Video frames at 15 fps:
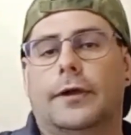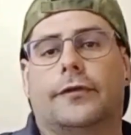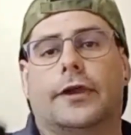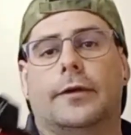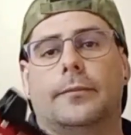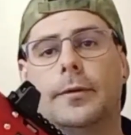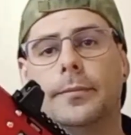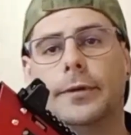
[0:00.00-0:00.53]
wait to
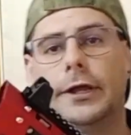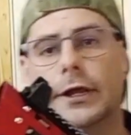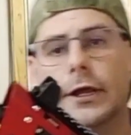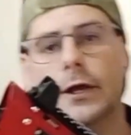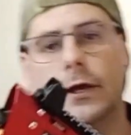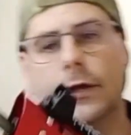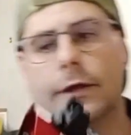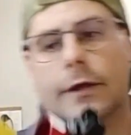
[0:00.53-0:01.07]
get my B
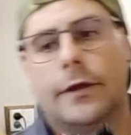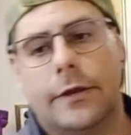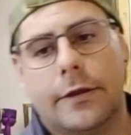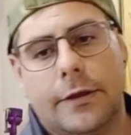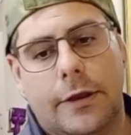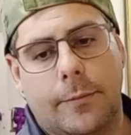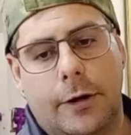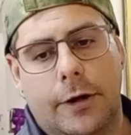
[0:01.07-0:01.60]
car.
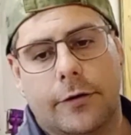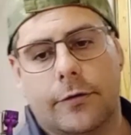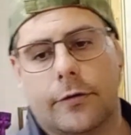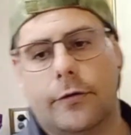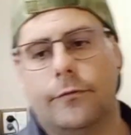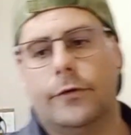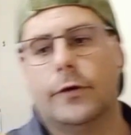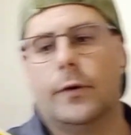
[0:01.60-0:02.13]
I might do
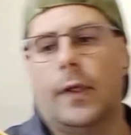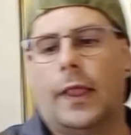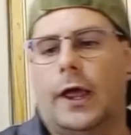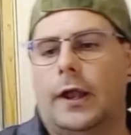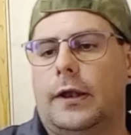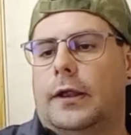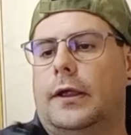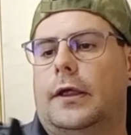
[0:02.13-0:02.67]
a review on
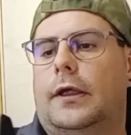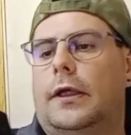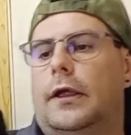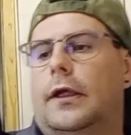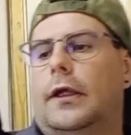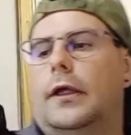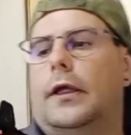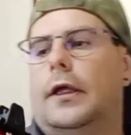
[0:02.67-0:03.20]
that.
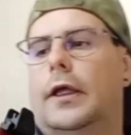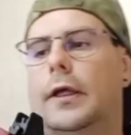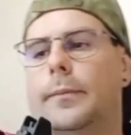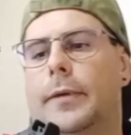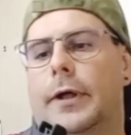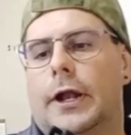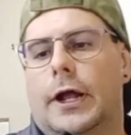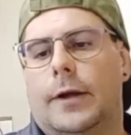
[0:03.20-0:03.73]

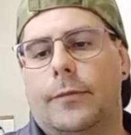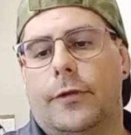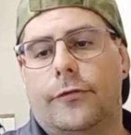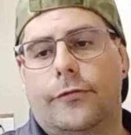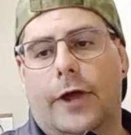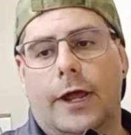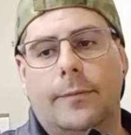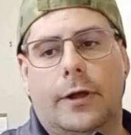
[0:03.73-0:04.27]
But the
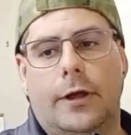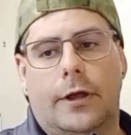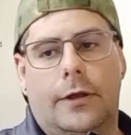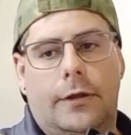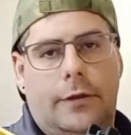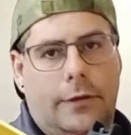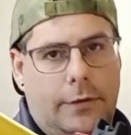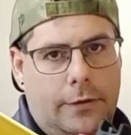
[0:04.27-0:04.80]
Sabre
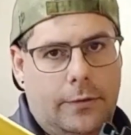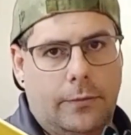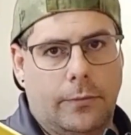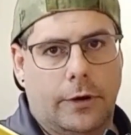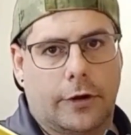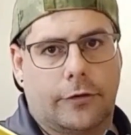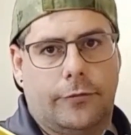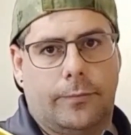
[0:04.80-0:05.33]

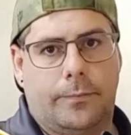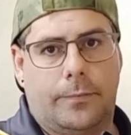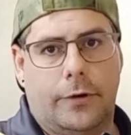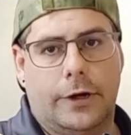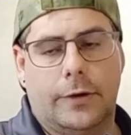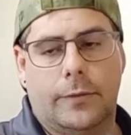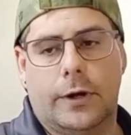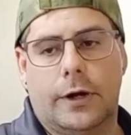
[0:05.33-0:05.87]
works
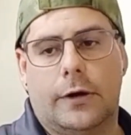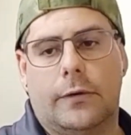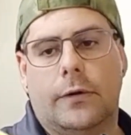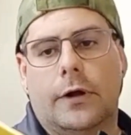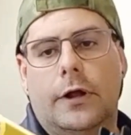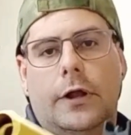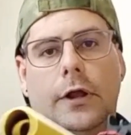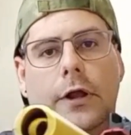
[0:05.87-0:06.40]
pretty
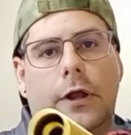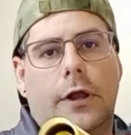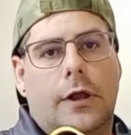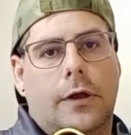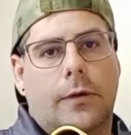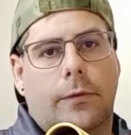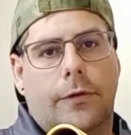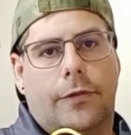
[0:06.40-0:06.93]
well
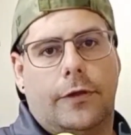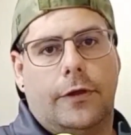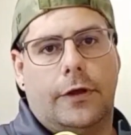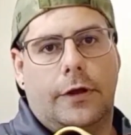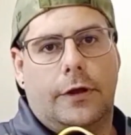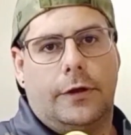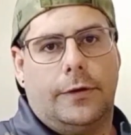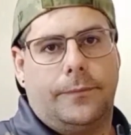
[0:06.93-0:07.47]
with
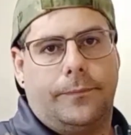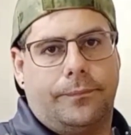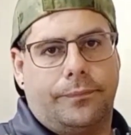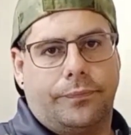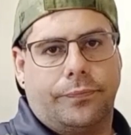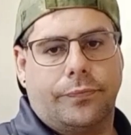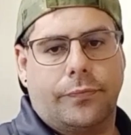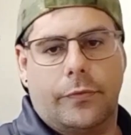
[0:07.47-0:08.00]
the,
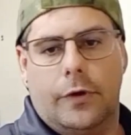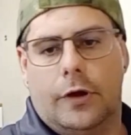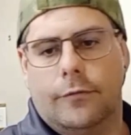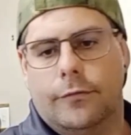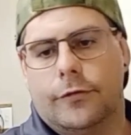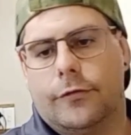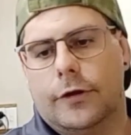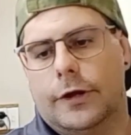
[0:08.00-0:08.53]

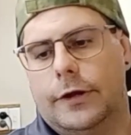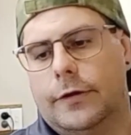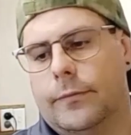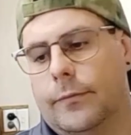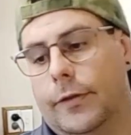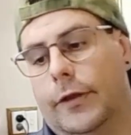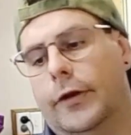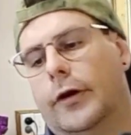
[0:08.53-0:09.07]
obviously,
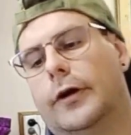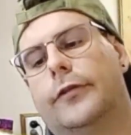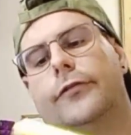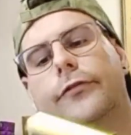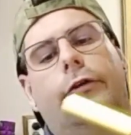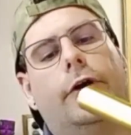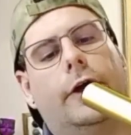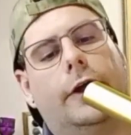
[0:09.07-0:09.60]
with a
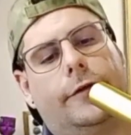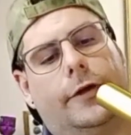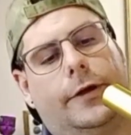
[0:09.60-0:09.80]
nice tight,